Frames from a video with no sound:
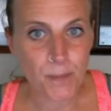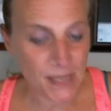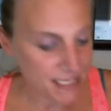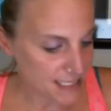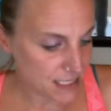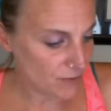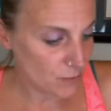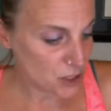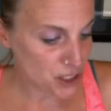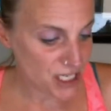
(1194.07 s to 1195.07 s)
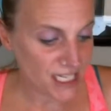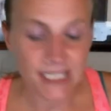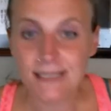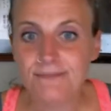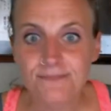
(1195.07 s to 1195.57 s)
pieces of a
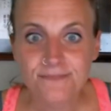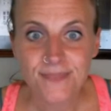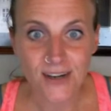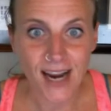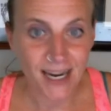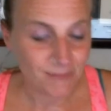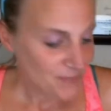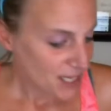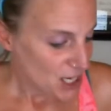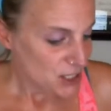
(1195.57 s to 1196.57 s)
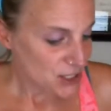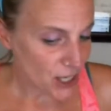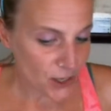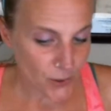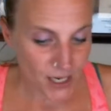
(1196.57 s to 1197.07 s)
machine. Okay.
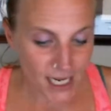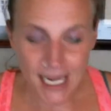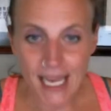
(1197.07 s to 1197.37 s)
So